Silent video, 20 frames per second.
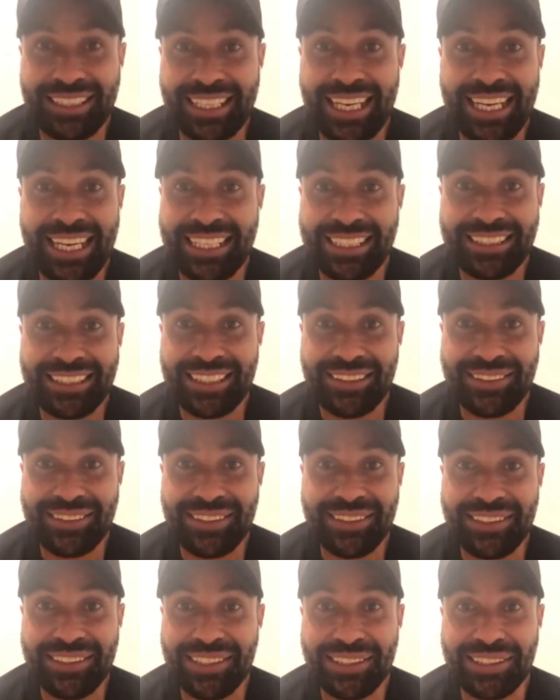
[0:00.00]
it's
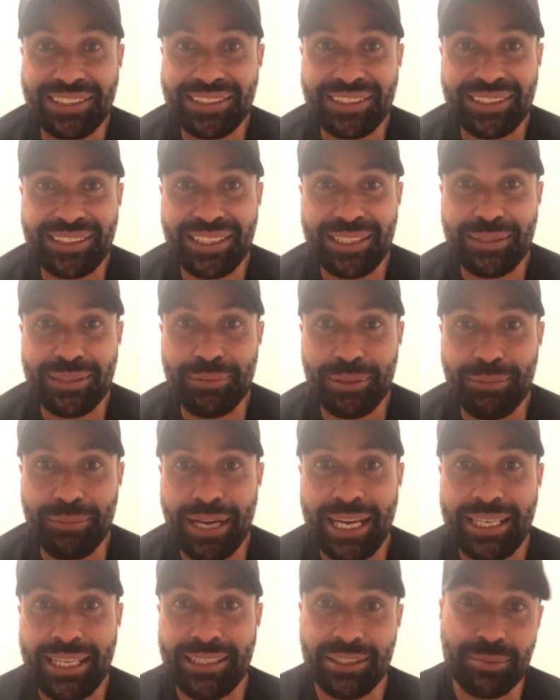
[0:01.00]
those decisions that need to be
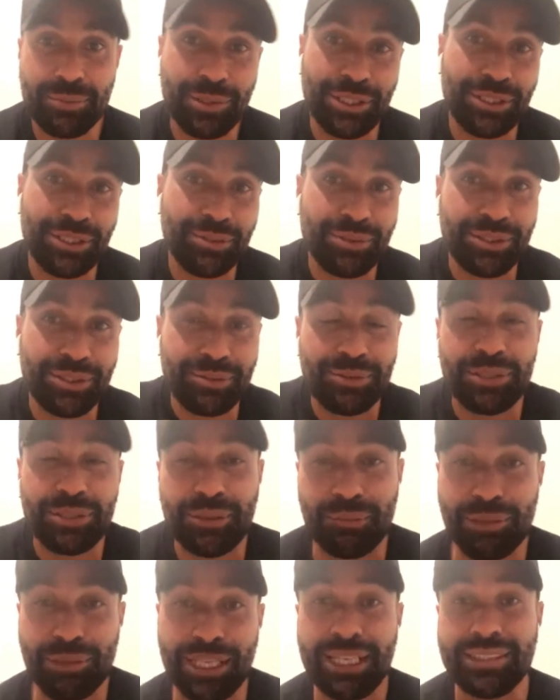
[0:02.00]
made, especially when
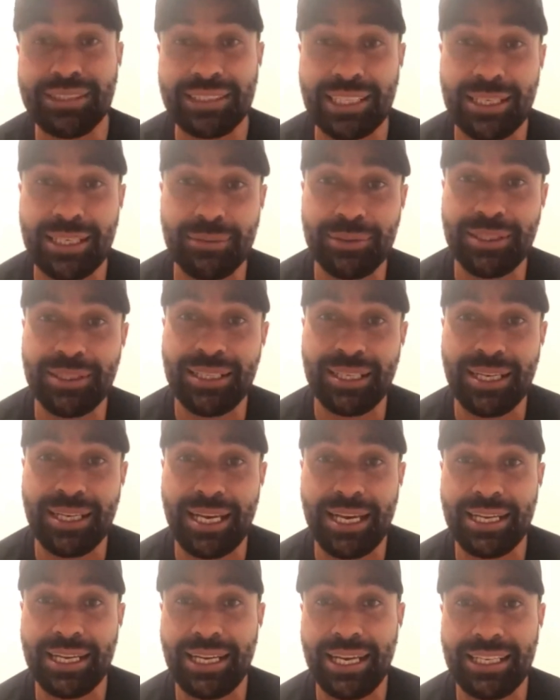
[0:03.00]
certain players are coming
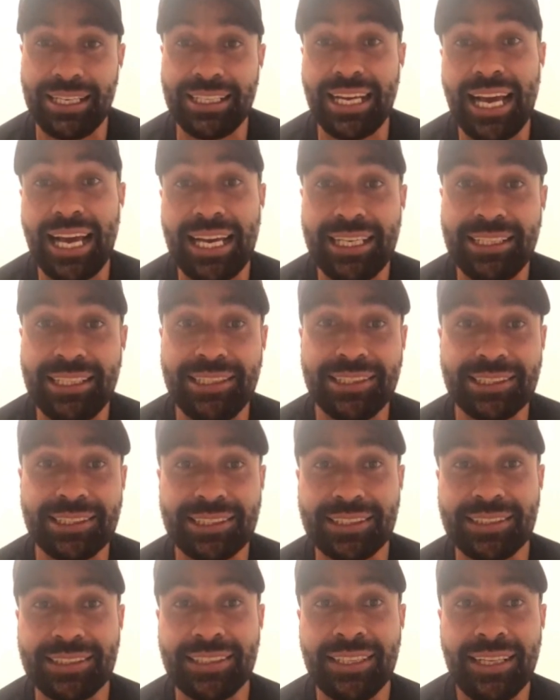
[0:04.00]
at an
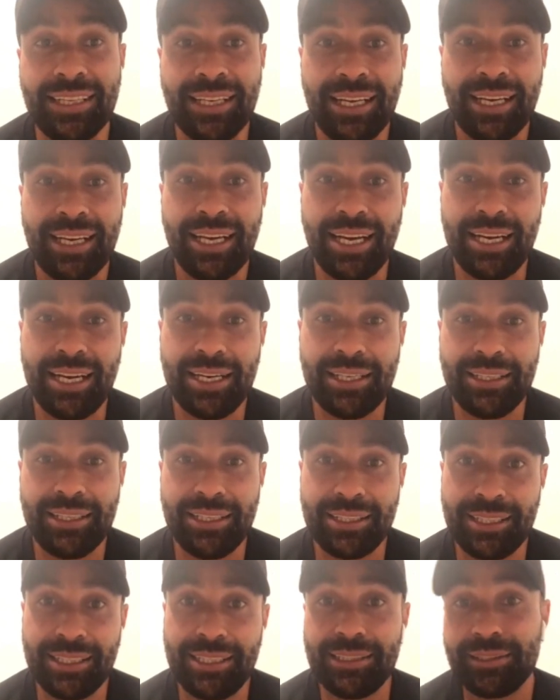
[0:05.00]
age, and
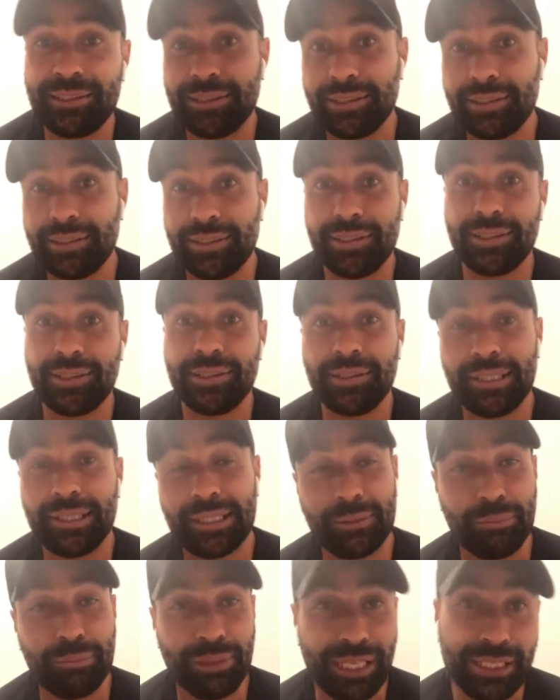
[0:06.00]
you need to
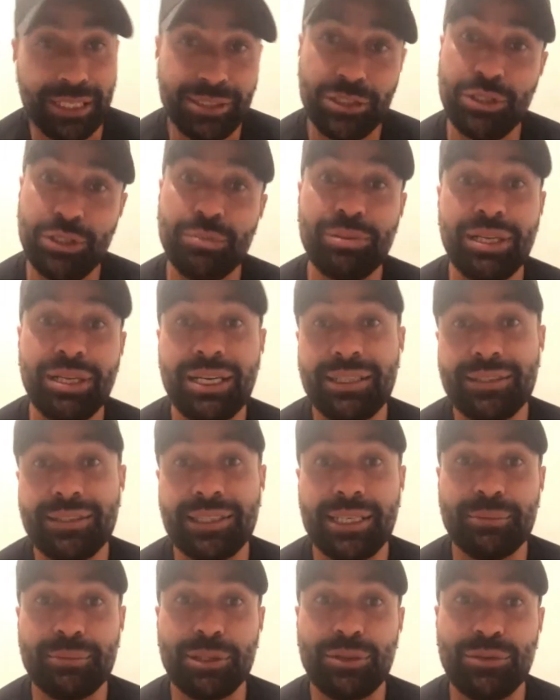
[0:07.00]
blood new
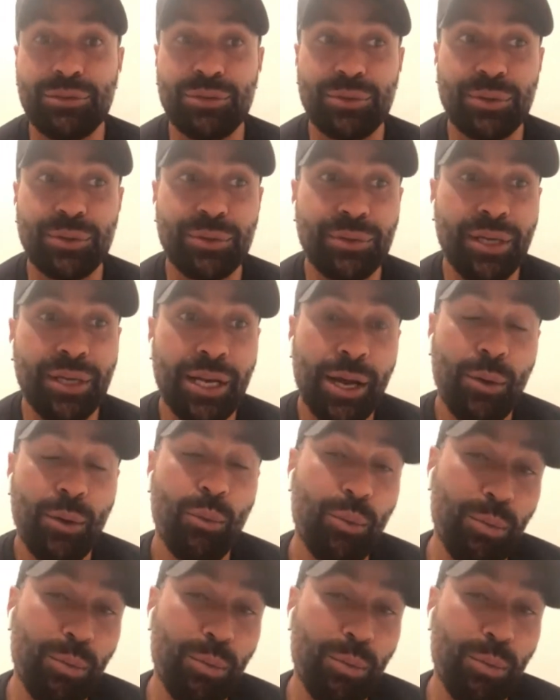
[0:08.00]
players coming through.